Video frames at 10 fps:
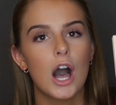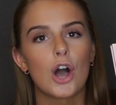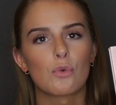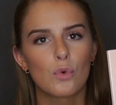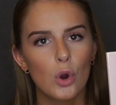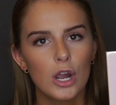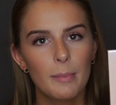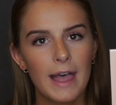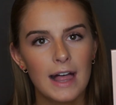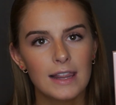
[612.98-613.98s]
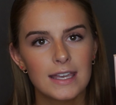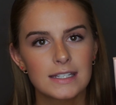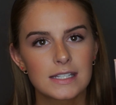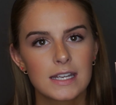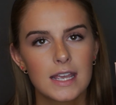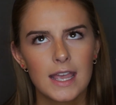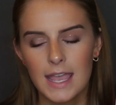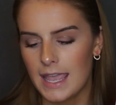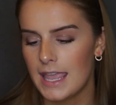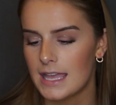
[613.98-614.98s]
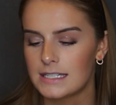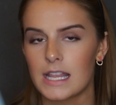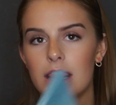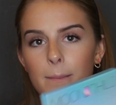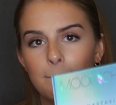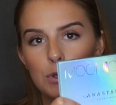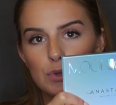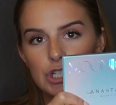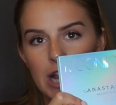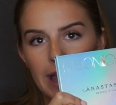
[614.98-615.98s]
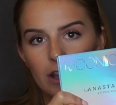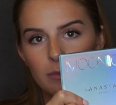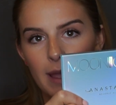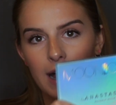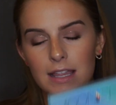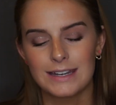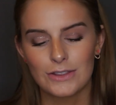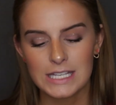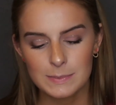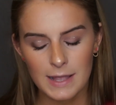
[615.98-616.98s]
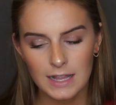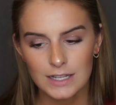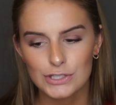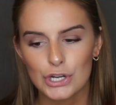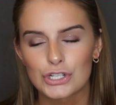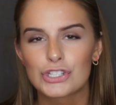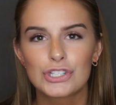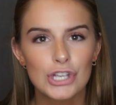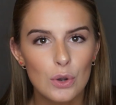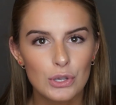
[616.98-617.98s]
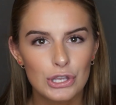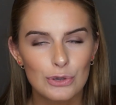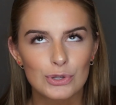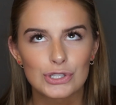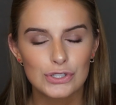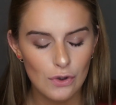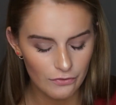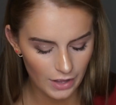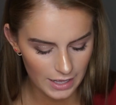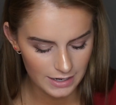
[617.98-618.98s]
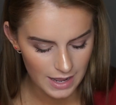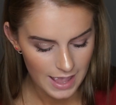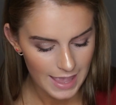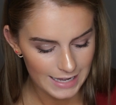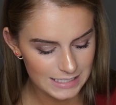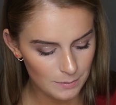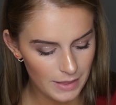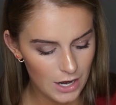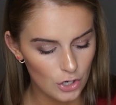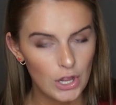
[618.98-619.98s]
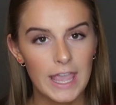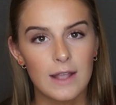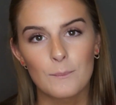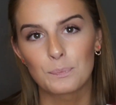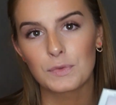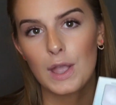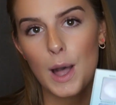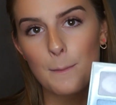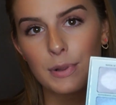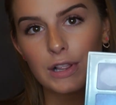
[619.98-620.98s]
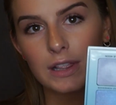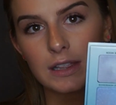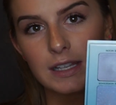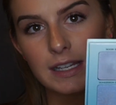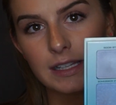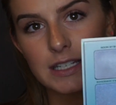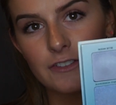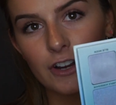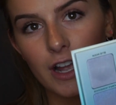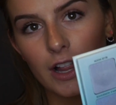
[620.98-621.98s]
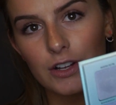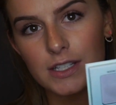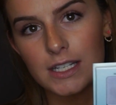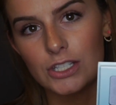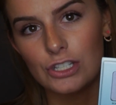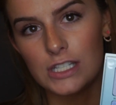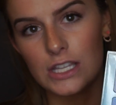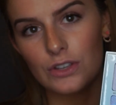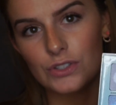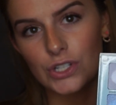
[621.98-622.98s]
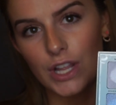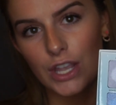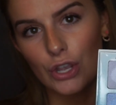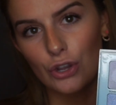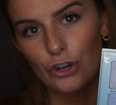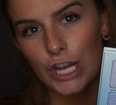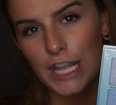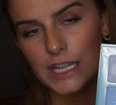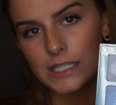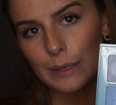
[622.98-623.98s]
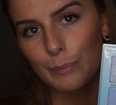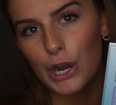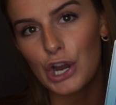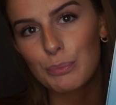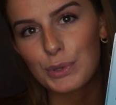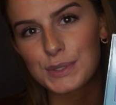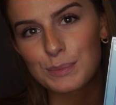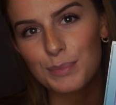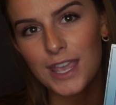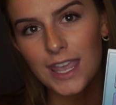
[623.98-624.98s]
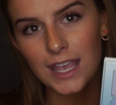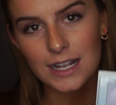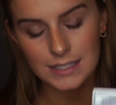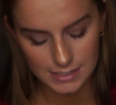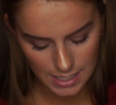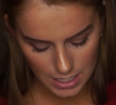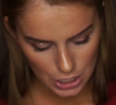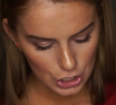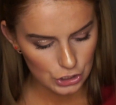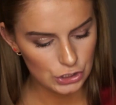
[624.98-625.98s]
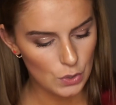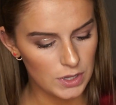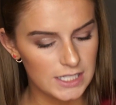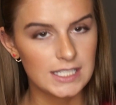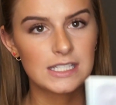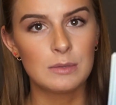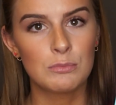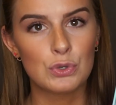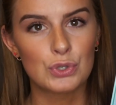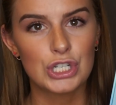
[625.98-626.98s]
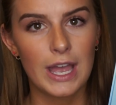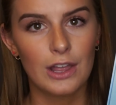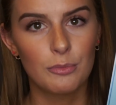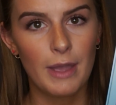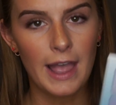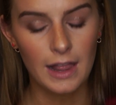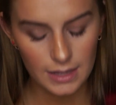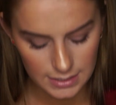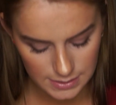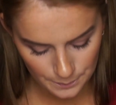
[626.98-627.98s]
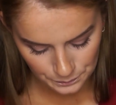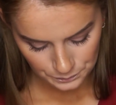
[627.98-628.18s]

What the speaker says: Aurora palette and the Moonchild palette. Now these palettes are so cute and so fun, except they're like completely different colors. Like, do you see those? They're like greens and purples and pinks. So this is the Moonchild palette,